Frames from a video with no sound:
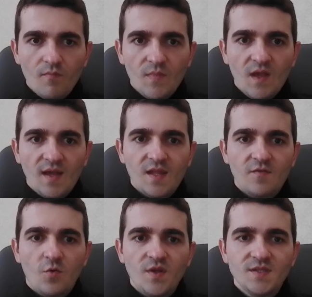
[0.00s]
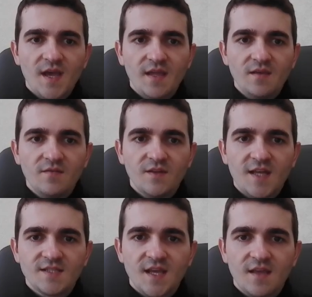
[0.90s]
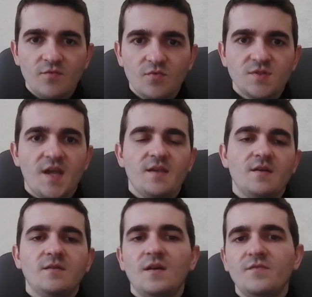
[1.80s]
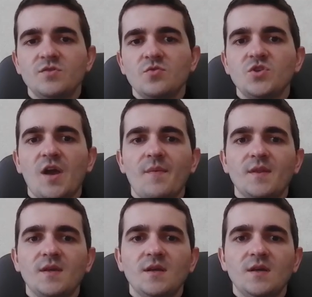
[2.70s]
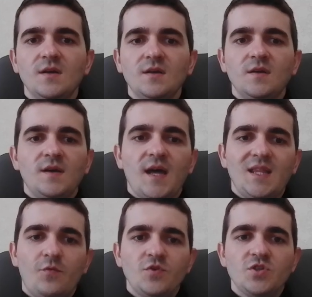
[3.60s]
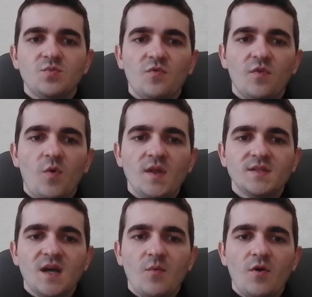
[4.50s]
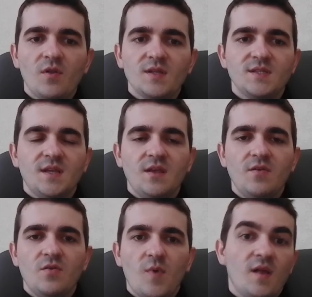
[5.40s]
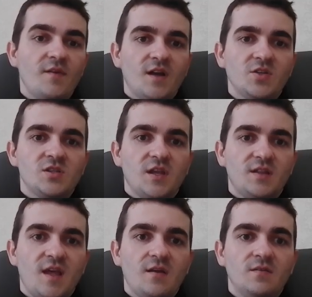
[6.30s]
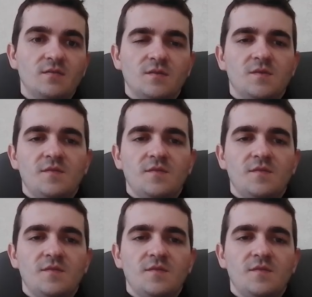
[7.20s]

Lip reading: And now the queen's hanging, the knight's hanging, the rook's hanging, and there's no checkmate. And if we just move a queen somewhere, let's say here, well, we can just like take the